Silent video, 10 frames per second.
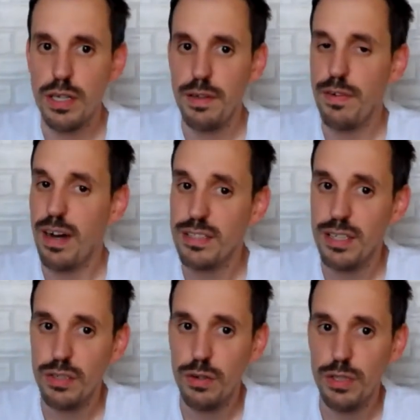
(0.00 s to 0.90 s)
answers
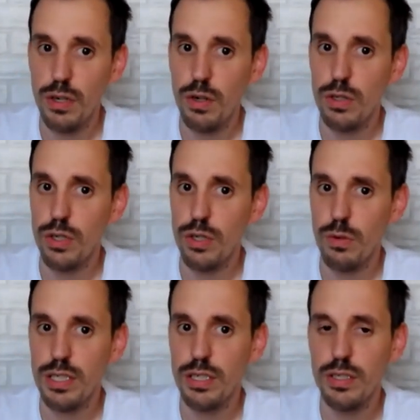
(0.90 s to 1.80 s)
all your
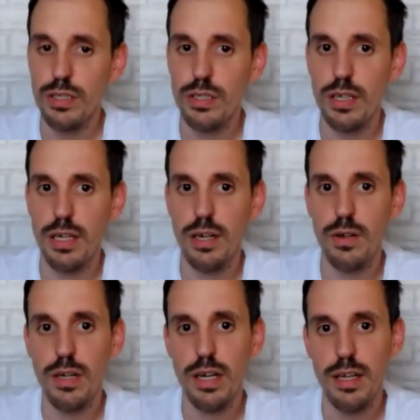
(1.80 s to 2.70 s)
questions,
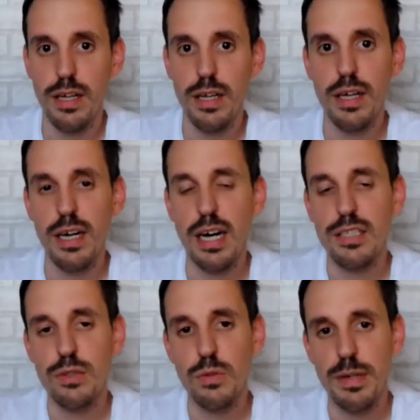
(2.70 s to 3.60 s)
Jorge. As
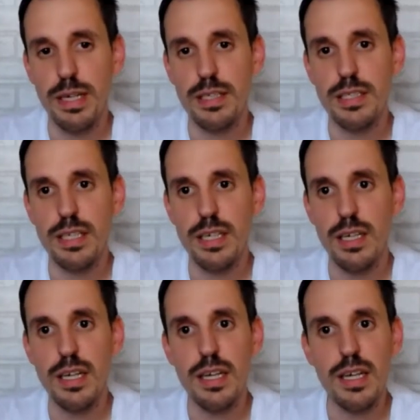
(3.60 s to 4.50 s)
you may see,
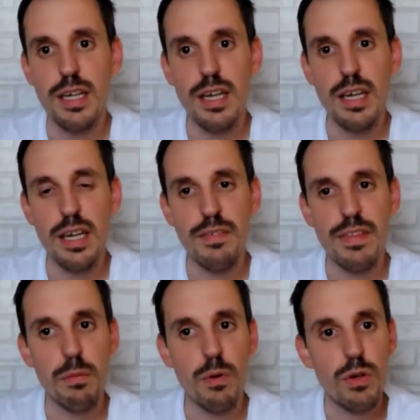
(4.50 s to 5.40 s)
if the
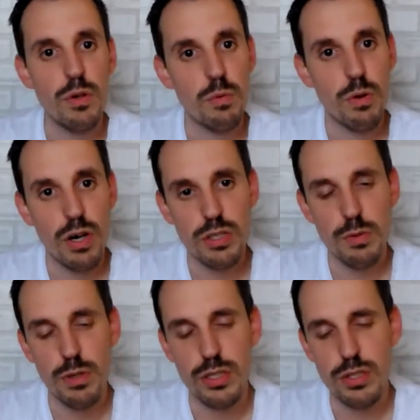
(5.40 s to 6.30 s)
book works,
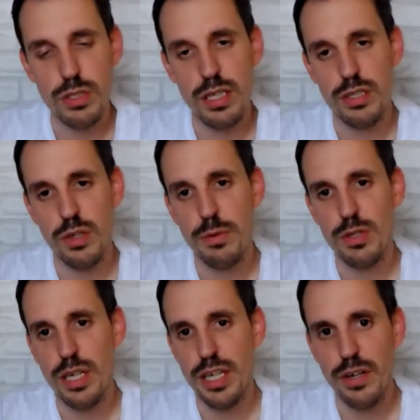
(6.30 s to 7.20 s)
which is
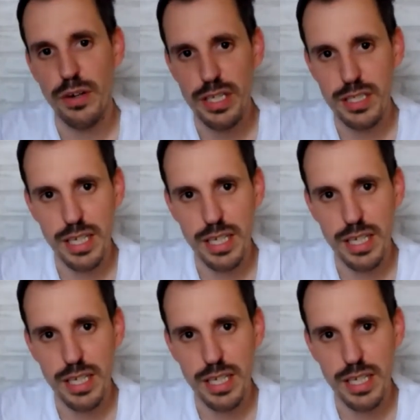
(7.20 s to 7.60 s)
obviously not easy,